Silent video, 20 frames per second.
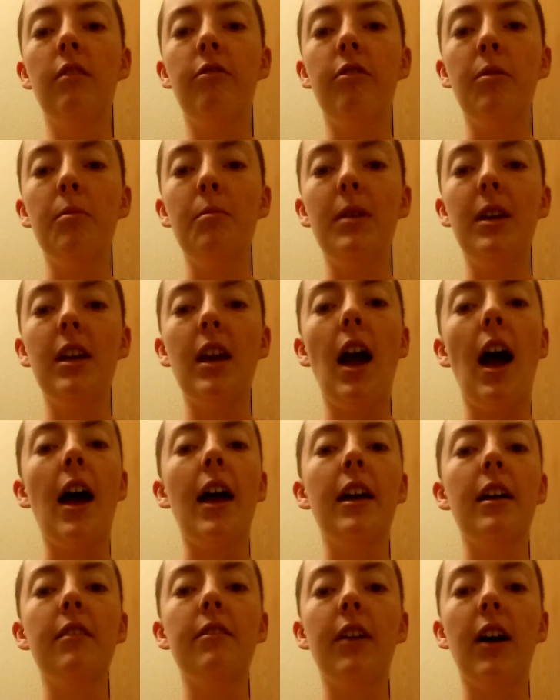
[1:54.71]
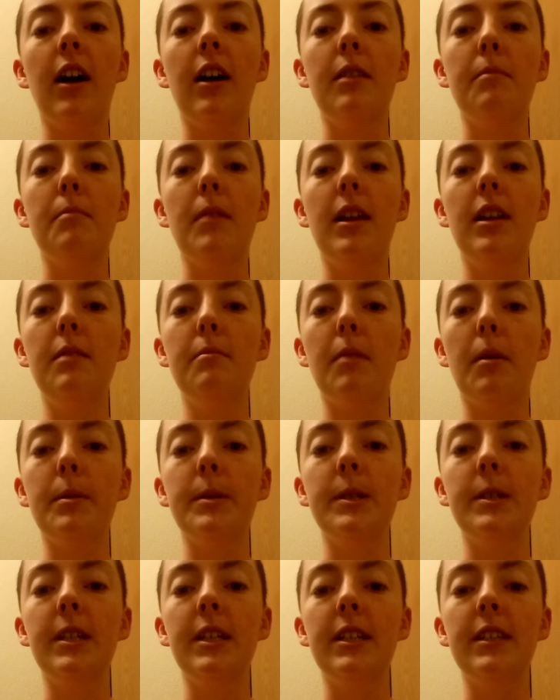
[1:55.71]
For me, I have had many
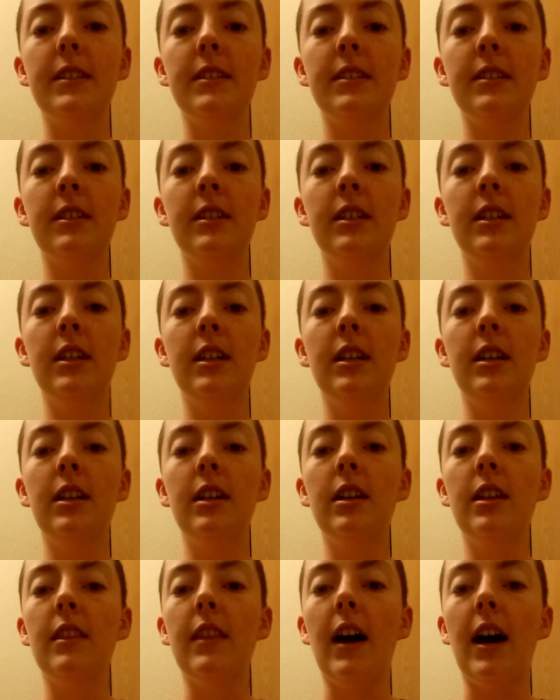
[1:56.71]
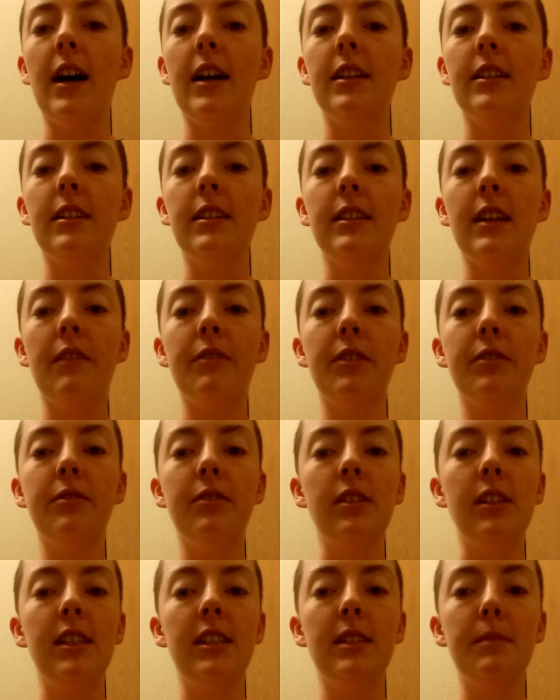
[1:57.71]
memories that never
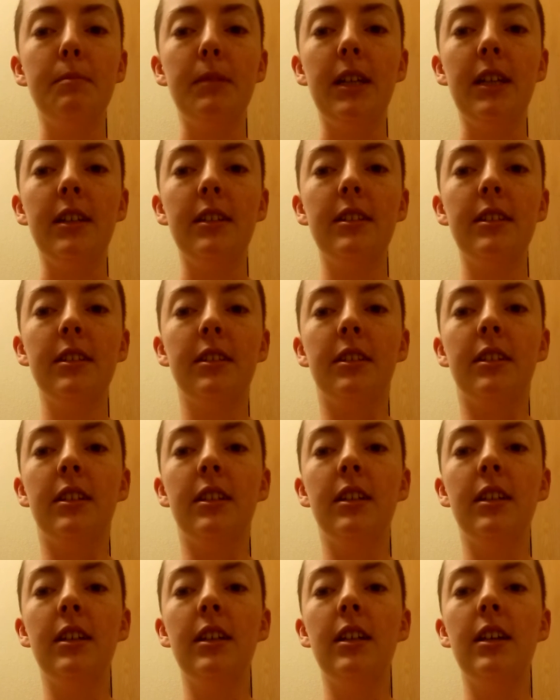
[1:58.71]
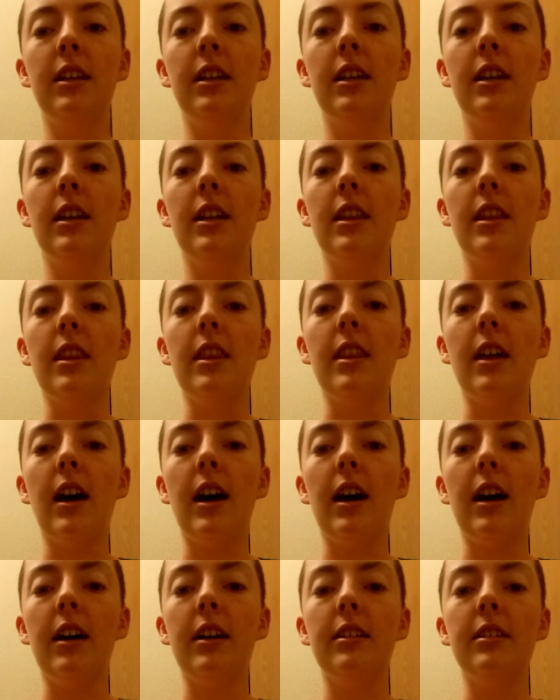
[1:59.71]
fully split,
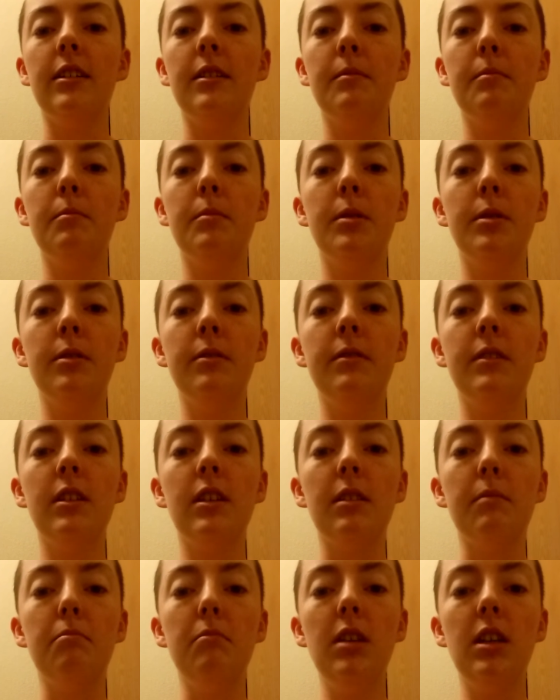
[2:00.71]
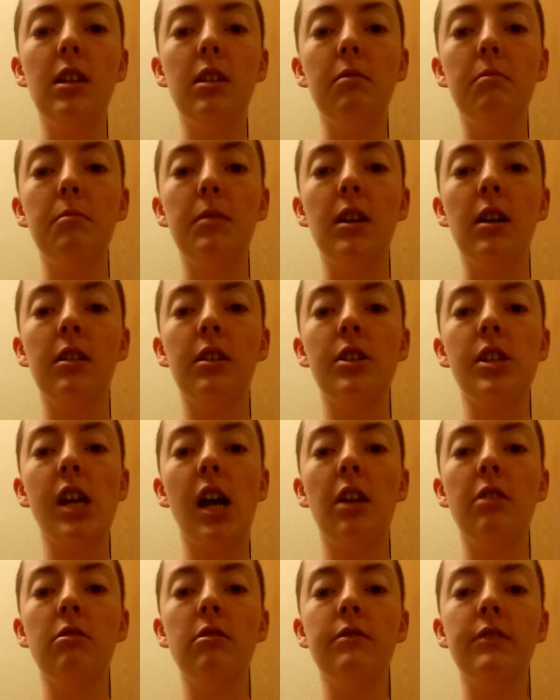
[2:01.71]
that proved to me beyond a
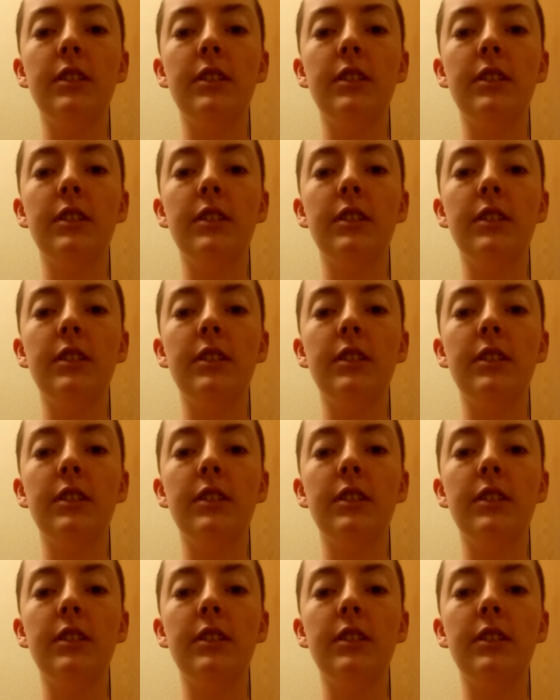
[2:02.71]
shadow